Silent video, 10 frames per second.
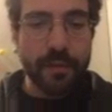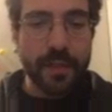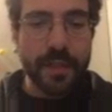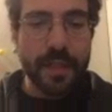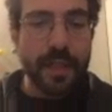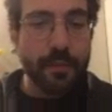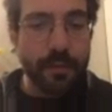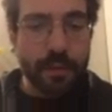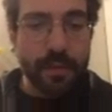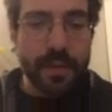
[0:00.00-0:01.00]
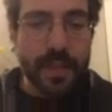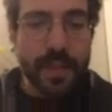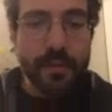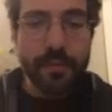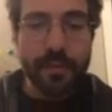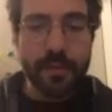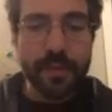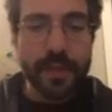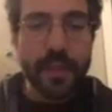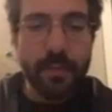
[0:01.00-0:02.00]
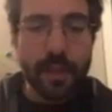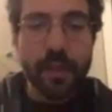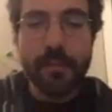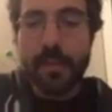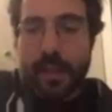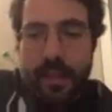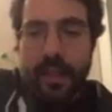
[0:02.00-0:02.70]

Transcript: is exhausted, then the state will come